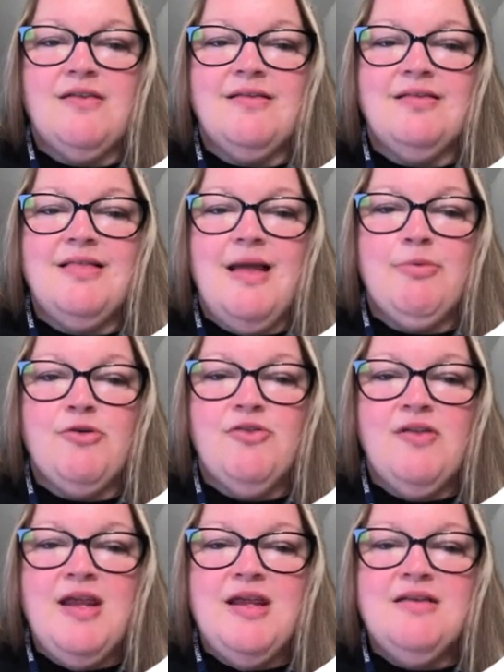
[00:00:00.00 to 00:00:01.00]

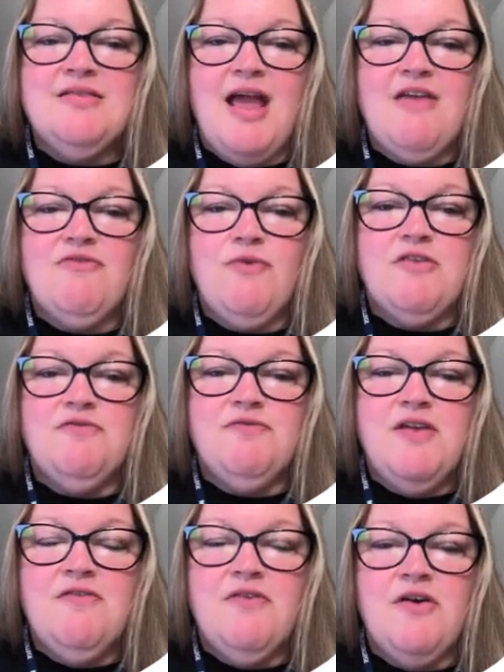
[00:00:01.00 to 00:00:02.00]
leprosy, typhoid
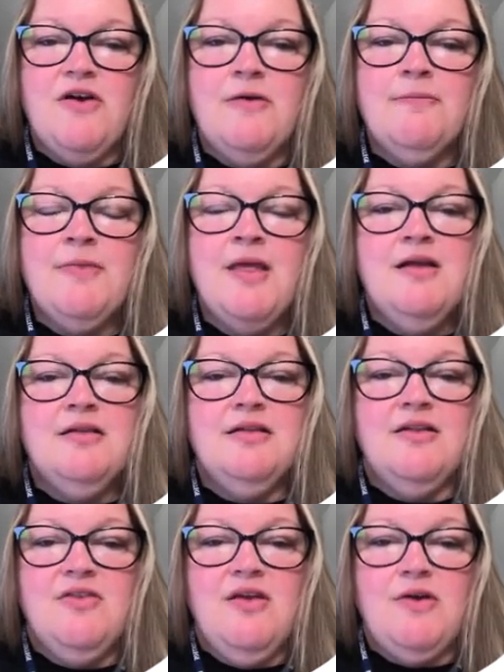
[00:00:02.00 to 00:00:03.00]
fever,
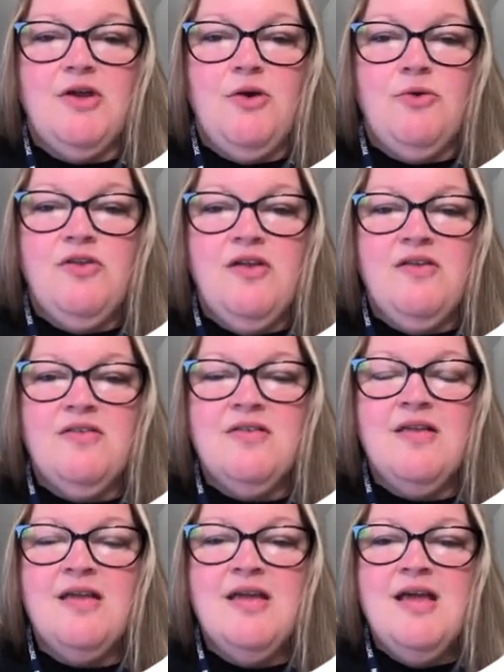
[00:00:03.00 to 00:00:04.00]
listeriosis,
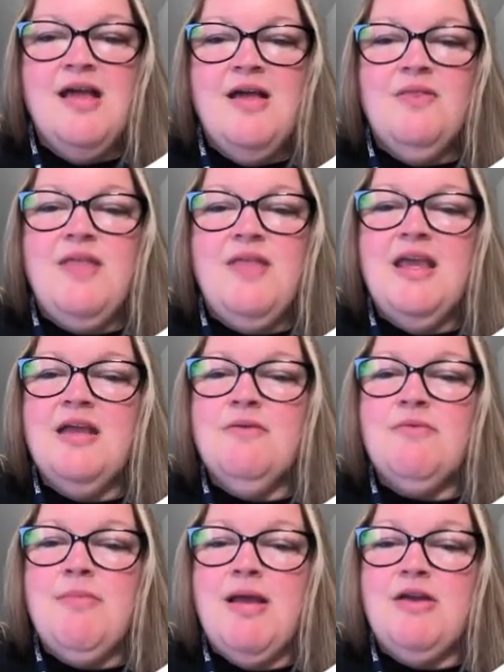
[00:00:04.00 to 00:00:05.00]
they
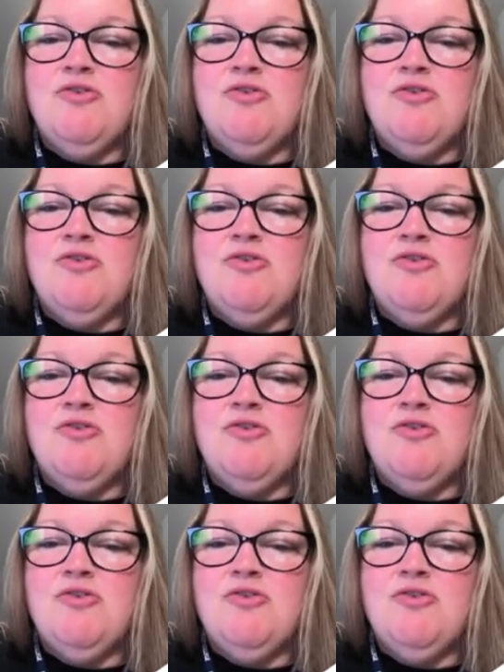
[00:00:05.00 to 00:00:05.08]
can remain